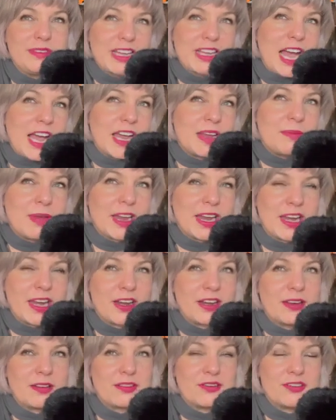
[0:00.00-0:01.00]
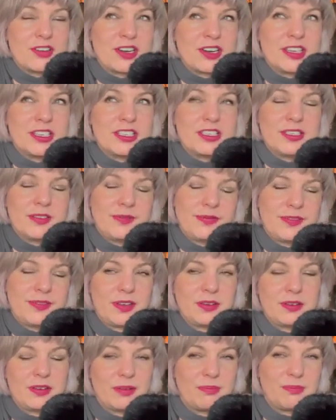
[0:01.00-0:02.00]
dyeing my hair started to
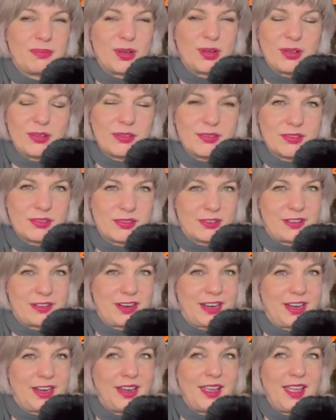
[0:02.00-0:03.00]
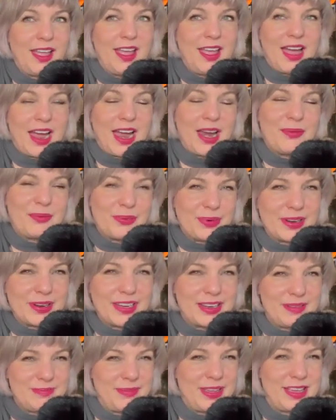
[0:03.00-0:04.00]
feel compulsory, I
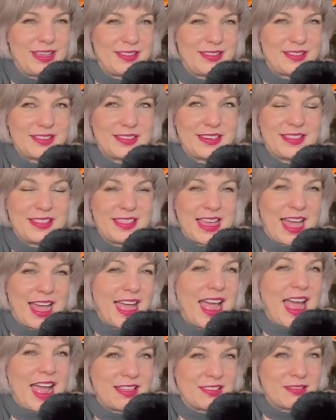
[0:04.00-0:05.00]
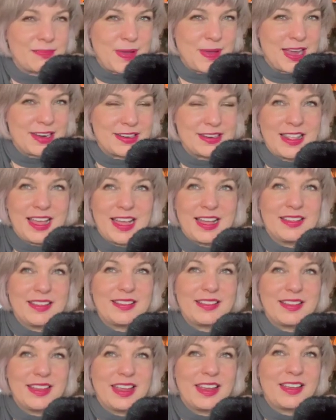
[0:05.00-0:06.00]
really missed that aspect,
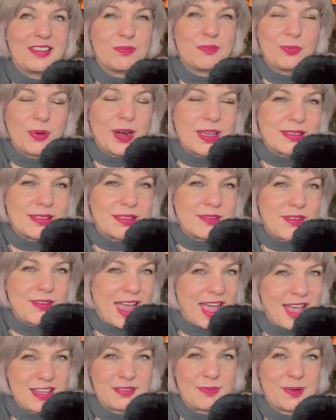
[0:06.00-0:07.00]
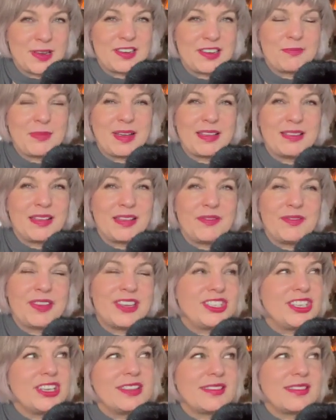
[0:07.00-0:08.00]
that expressive aspect of myself.
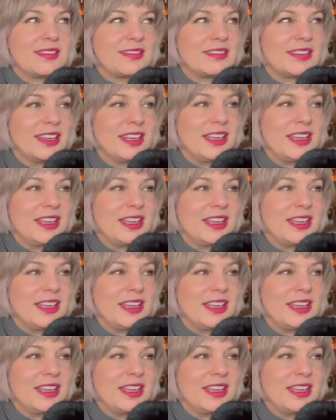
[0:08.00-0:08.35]
It just,